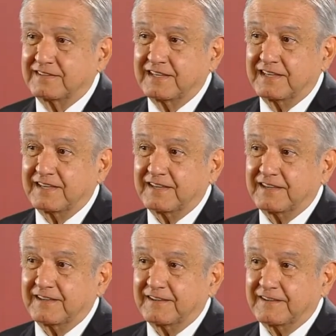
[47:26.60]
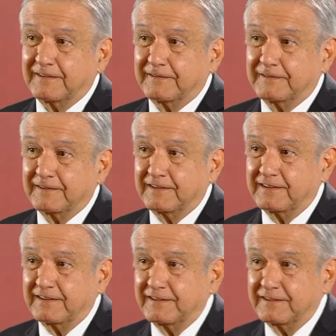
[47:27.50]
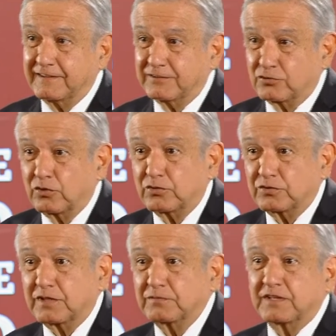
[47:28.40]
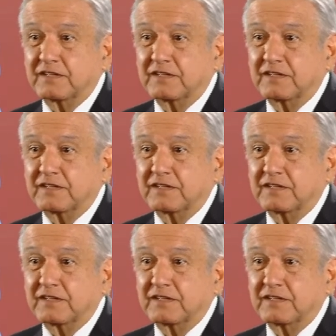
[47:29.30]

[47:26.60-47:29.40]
De todos los almirantes,